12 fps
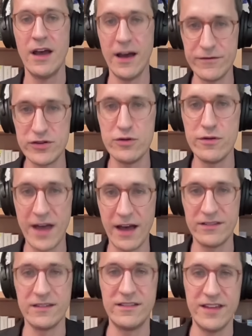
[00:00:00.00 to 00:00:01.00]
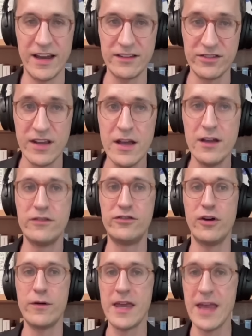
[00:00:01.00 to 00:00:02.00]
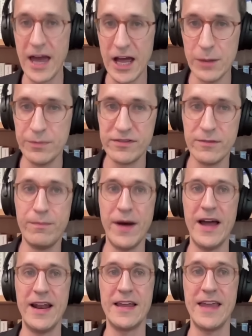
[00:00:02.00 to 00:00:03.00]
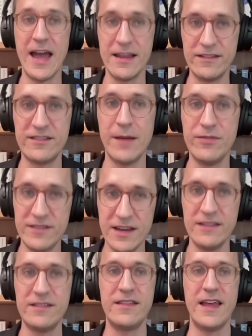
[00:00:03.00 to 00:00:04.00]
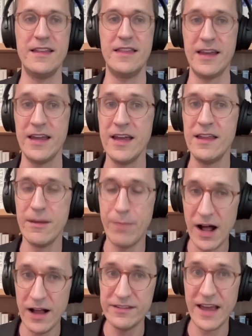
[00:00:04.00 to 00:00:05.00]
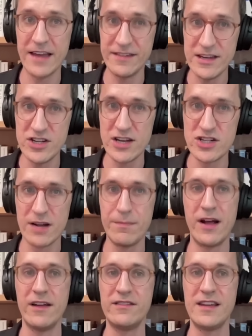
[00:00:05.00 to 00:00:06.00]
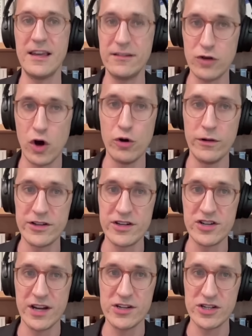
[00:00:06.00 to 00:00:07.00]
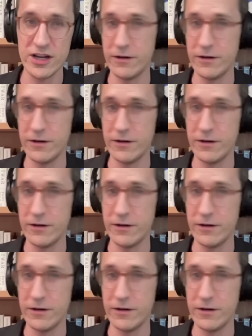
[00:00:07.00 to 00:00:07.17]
of 2006. So That's he right. helps. But again, substance that like the policy as he changed on policy, his coalition changed too.